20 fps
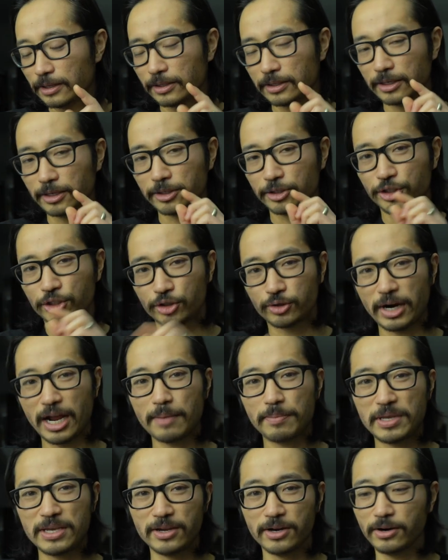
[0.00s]
the
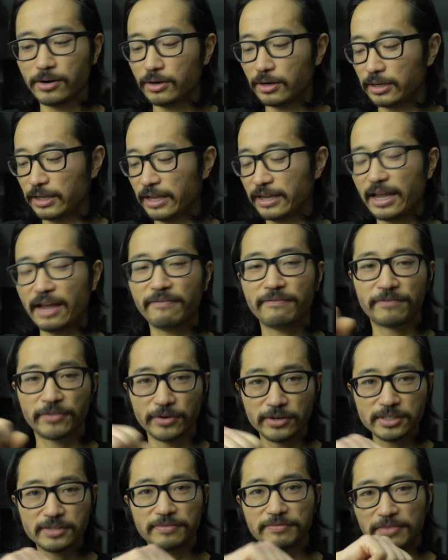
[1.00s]
strap here, like at
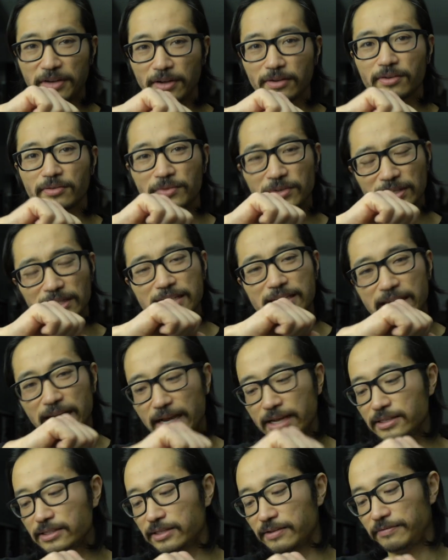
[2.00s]
first felt really
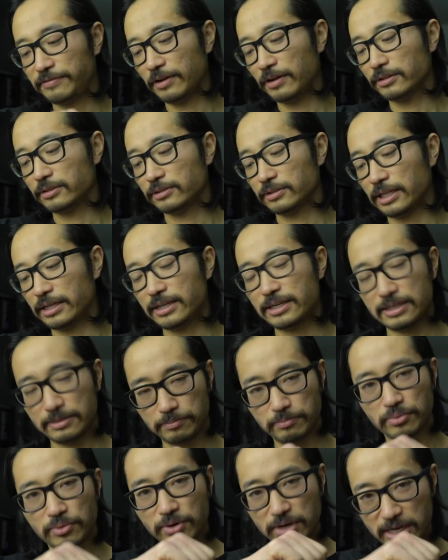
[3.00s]
nice. It felt like
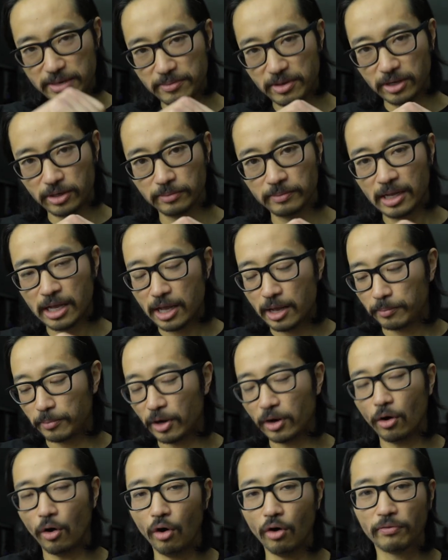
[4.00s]
premium,
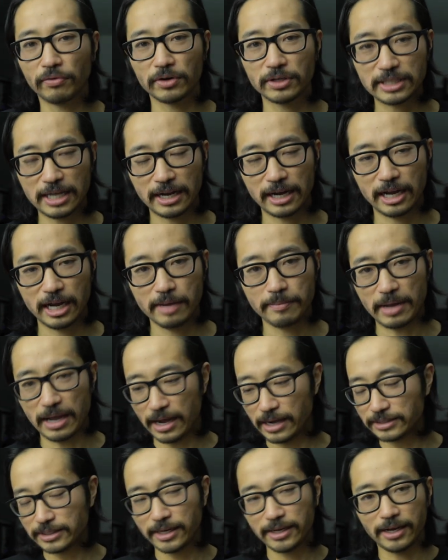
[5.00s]
but over time,
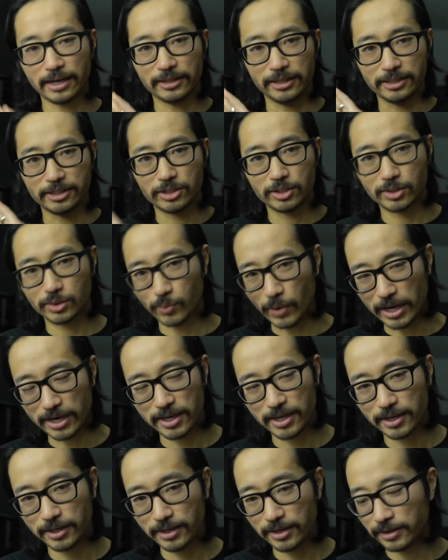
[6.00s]
as I got like
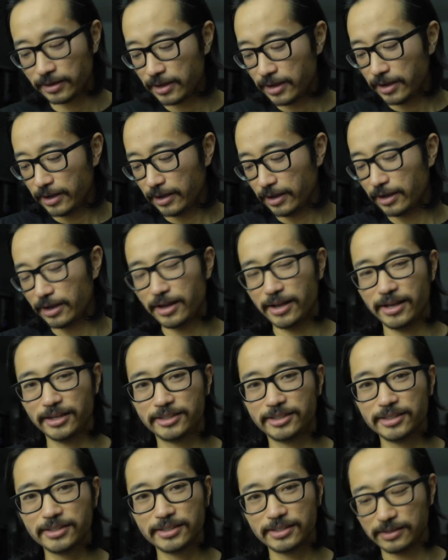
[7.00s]
sweaty in it, it
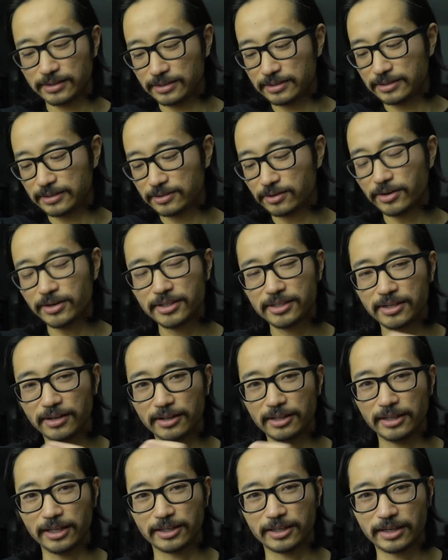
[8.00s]
just started
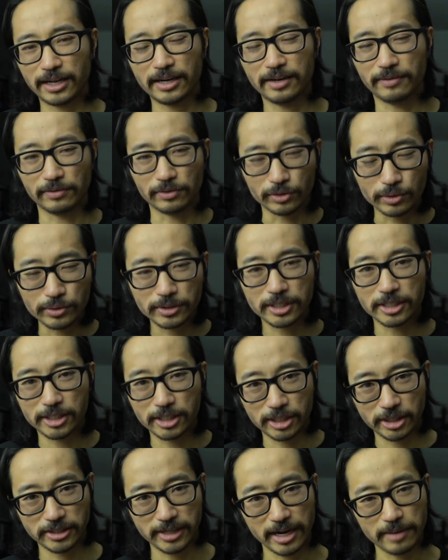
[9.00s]
to like kind of lose its
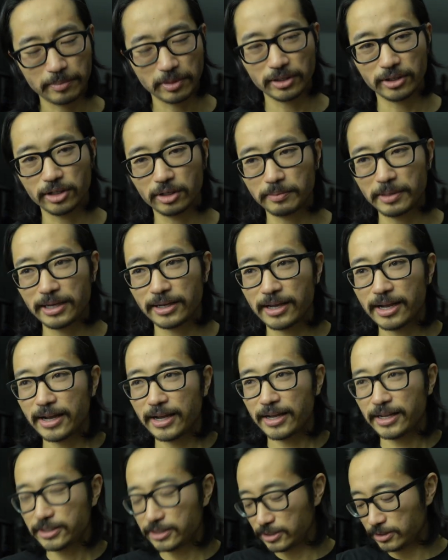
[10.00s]
shape a little bit.
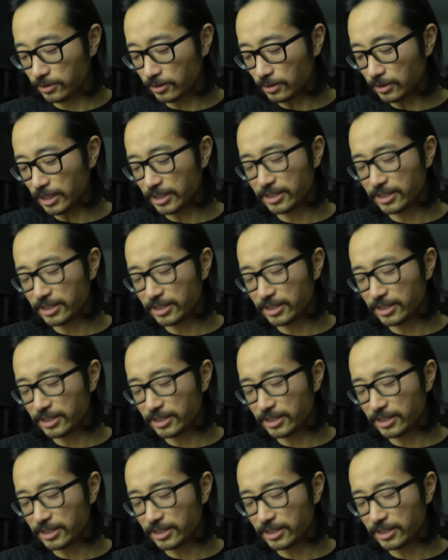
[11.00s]
It's still